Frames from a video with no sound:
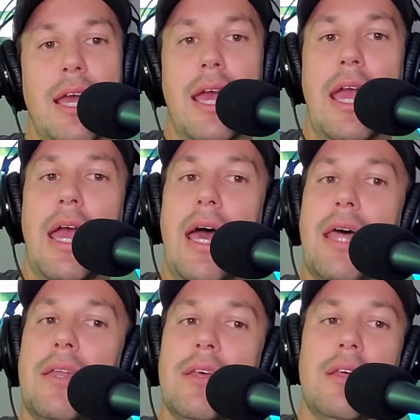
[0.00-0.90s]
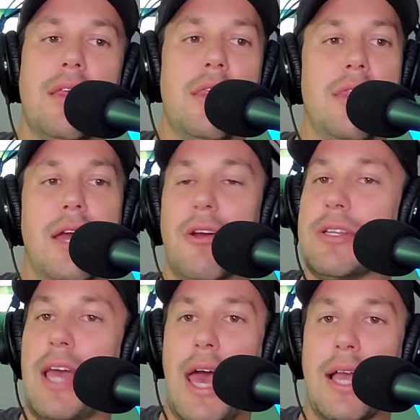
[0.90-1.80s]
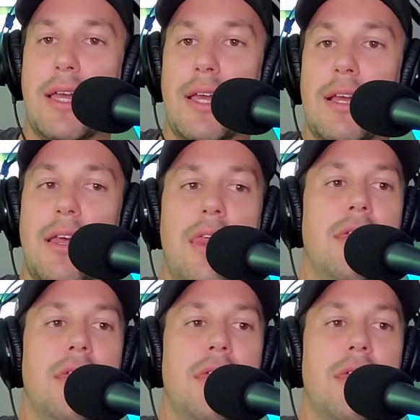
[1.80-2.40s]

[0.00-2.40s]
and they're attacking,